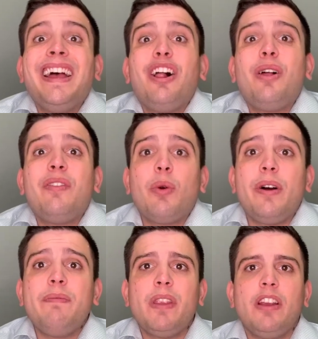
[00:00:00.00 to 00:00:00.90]
Hello
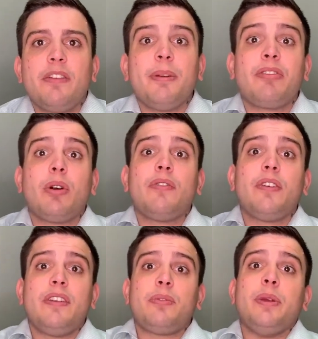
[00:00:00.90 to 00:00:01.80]
everyone, here's my story for
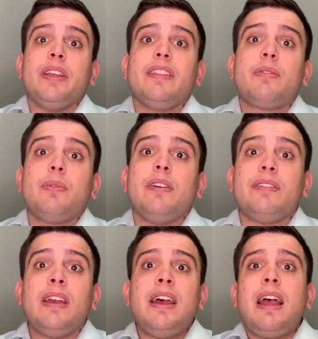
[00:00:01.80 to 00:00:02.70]
this week. This
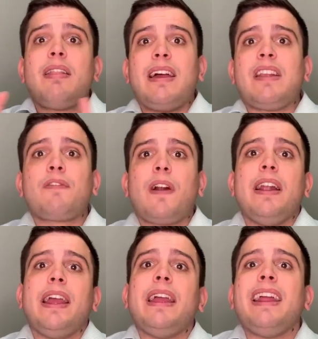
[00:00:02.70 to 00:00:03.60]
was last
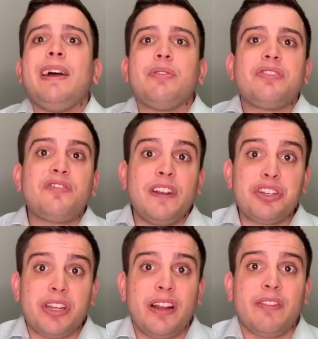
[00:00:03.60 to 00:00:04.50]
Friday and I was just
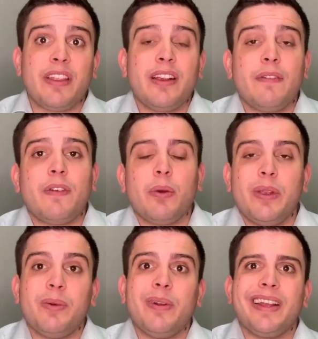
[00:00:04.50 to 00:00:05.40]
finishing everything up for the
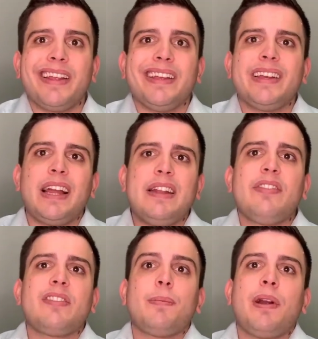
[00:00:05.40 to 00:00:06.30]
week when I get kind of a
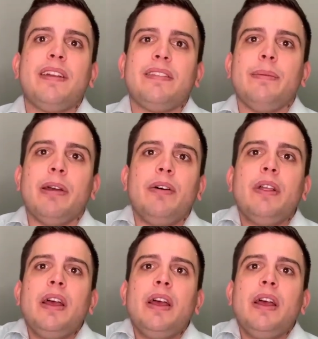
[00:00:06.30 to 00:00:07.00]
surprise email.